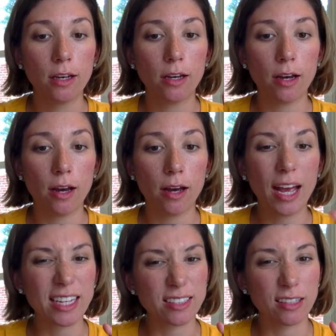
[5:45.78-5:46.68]

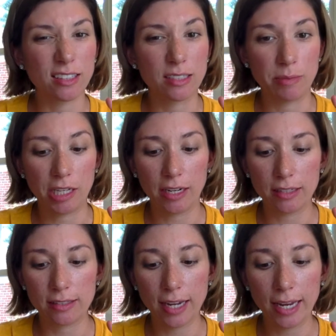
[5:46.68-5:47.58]
hexagons to be kind of
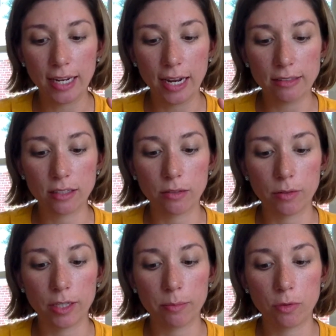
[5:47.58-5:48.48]
tight. I didn't
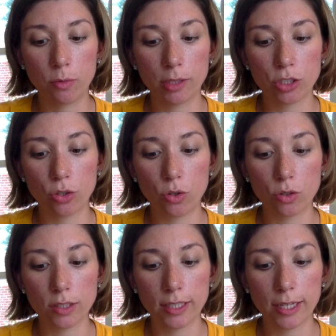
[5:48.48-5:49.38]
want to pull a bunch of
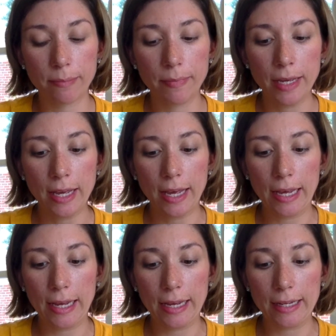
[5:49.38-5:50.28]
holes in them.
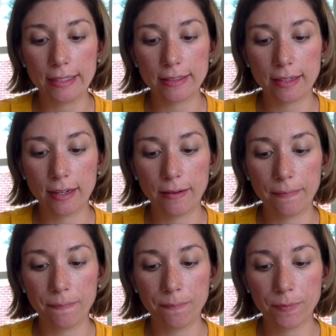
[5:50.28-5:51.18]
And
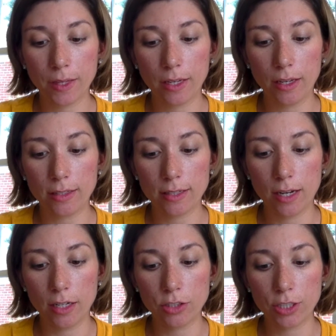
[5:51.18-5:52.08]
it's
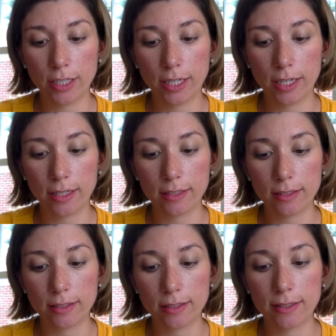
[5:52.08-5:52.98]

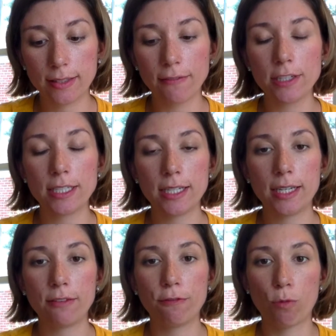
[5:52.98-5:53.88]

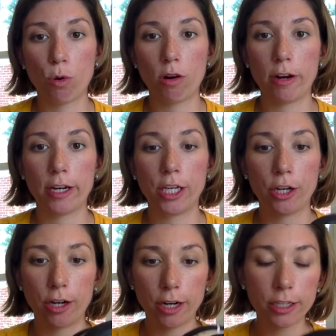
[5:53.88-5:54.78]
174
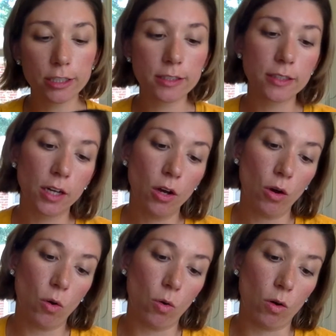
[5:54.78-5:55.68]
yards
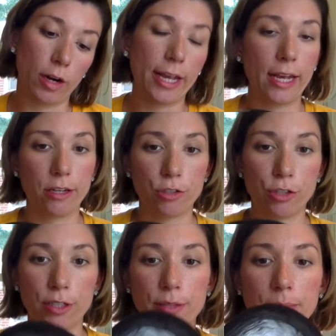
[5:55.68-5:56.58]
or
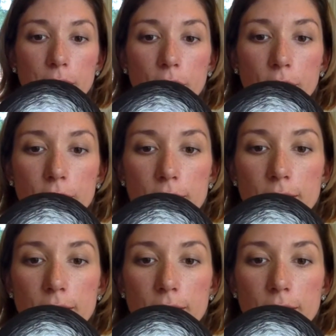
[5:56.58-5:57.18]
800 meters.